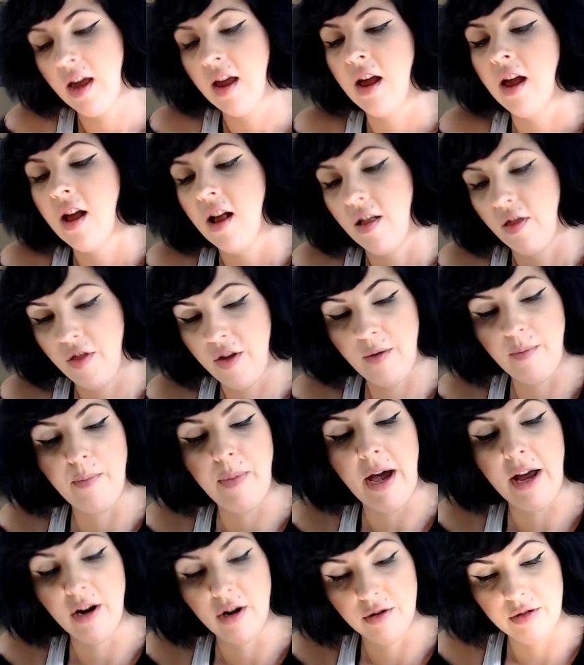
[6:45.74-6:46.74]
the
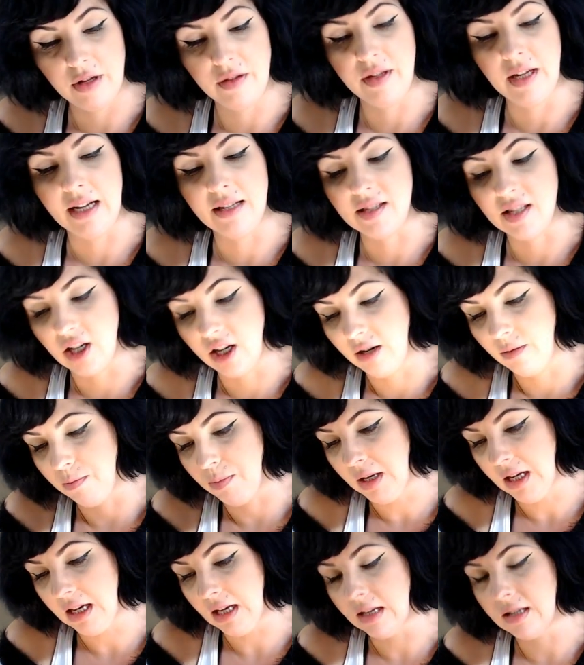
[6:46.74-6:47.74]
better that's going to
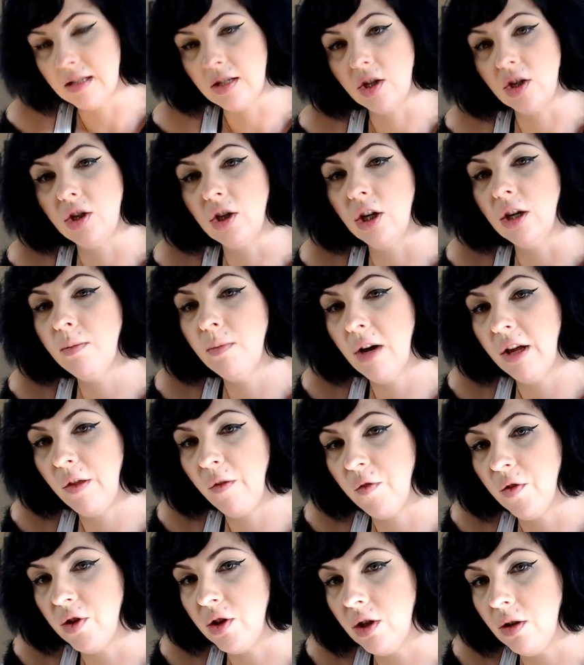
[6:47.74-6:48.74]
be. It's a good month
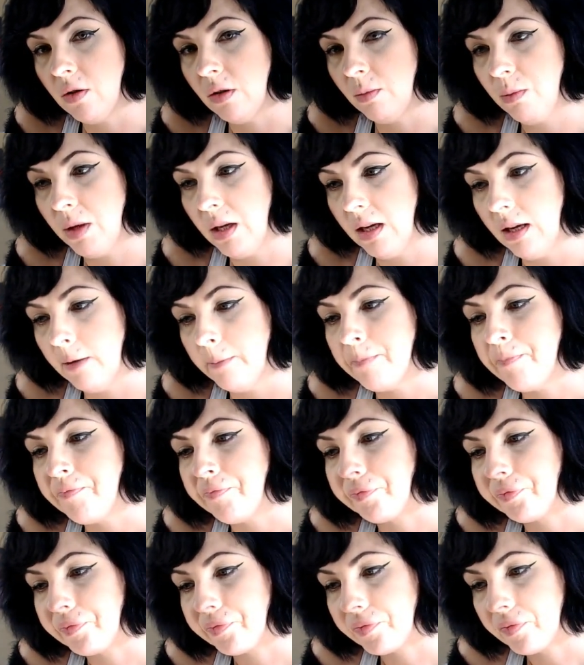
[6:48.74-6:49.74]
for you to be,
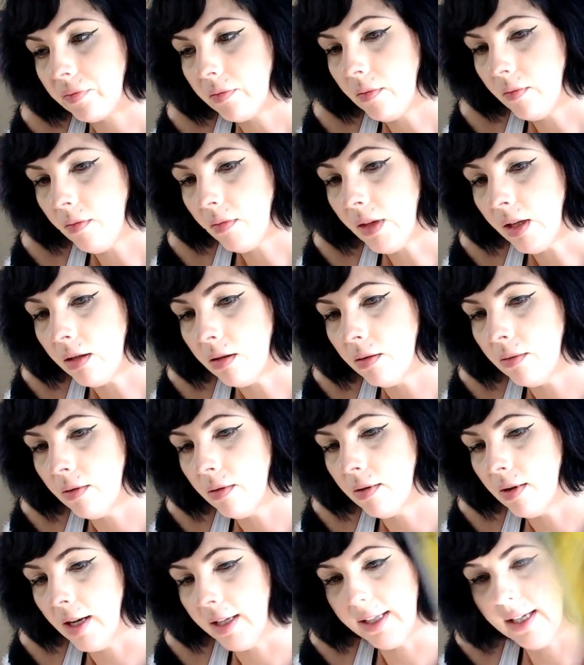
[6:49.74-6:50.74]

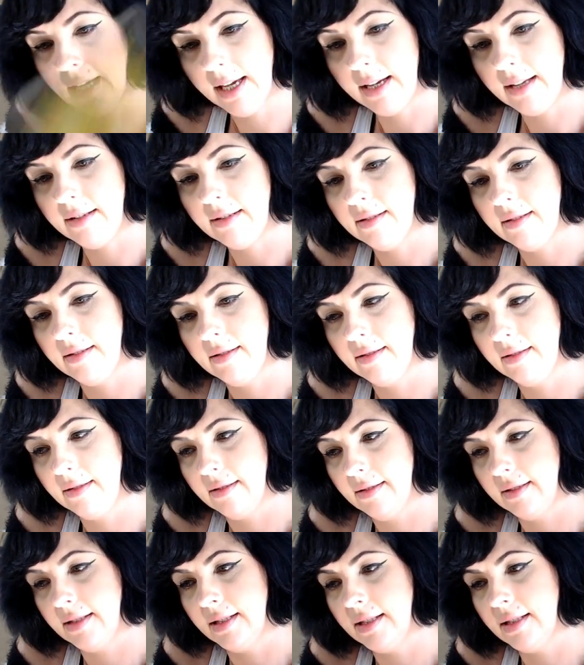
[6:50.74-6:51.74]
again,
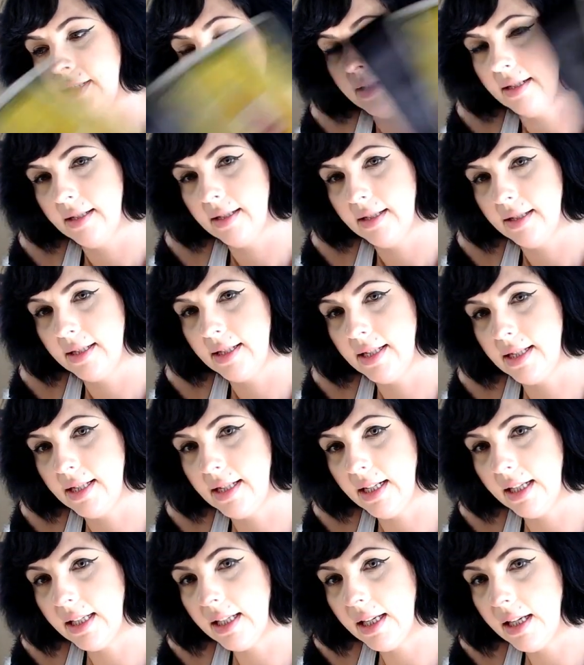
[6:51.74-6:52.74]

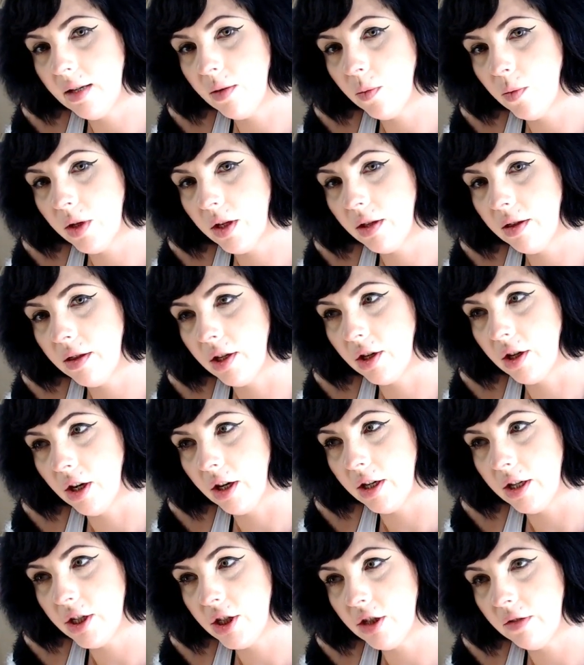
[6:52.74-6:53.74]
sticking with the
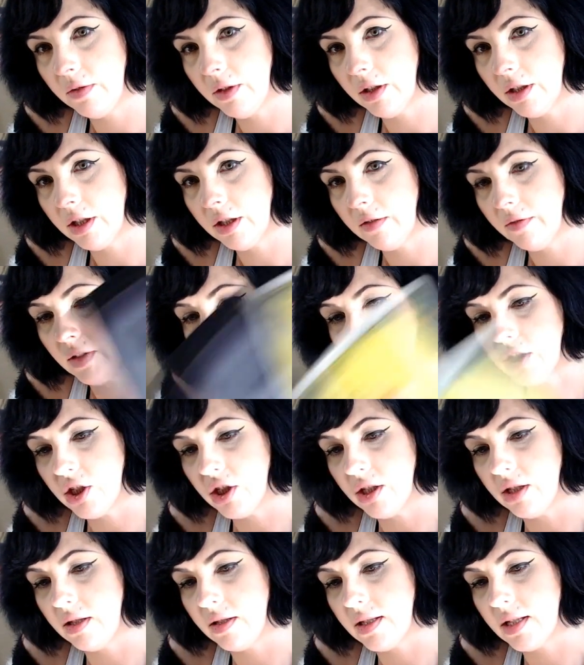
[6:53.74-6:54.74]
courage of your convictions